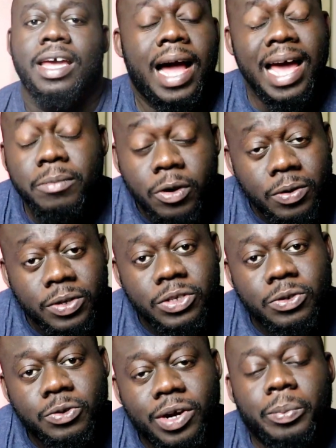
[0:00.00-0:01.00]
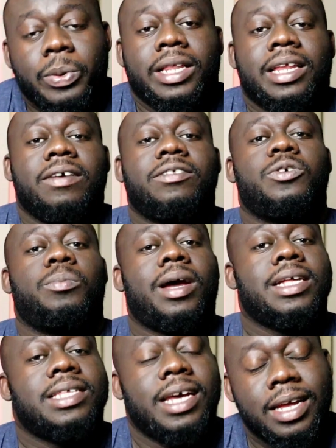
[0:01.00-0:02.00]
I'm going to drop a link to
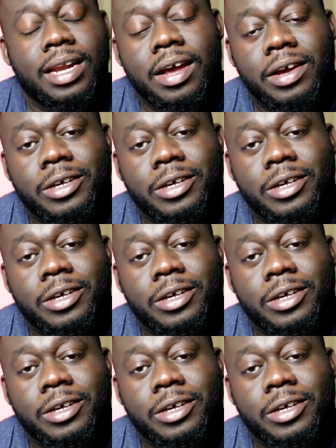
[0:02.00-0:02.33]
my secondary